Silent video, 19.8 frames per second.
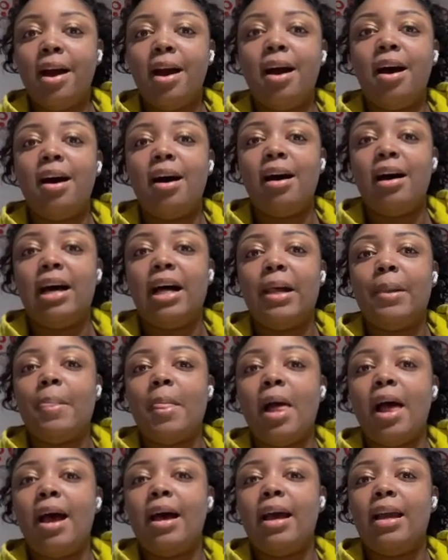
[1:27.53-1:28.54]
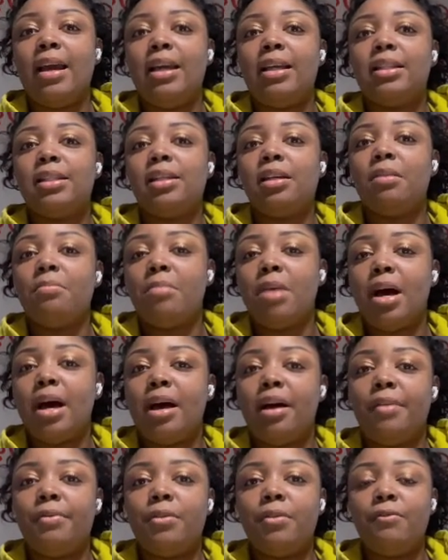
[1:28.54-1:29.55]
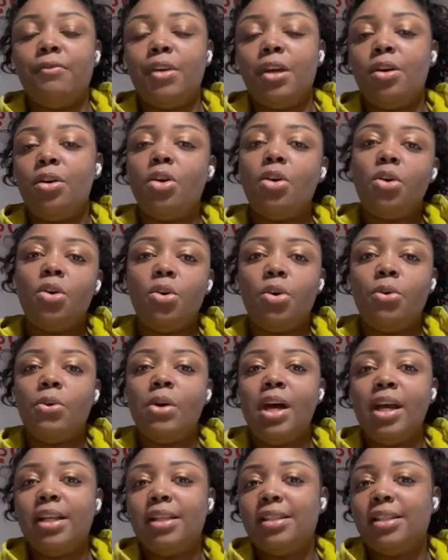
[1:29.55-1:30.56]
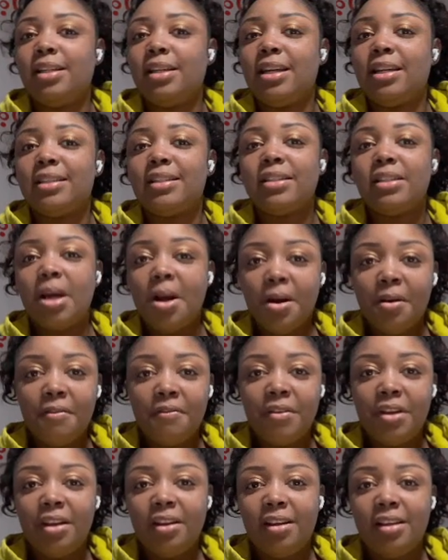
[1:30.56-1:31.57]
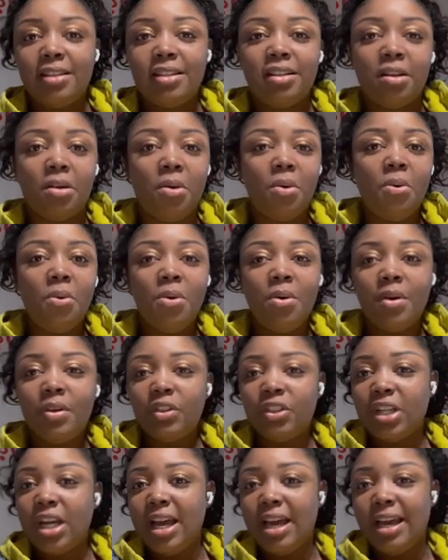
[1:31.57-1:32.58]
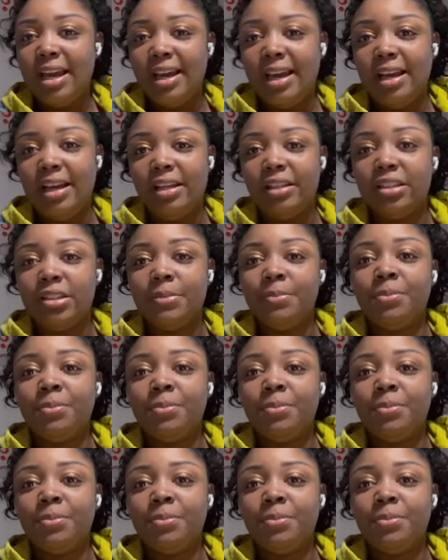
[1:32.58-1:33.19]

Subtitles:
I took my vehicle to get serviced, to oil change.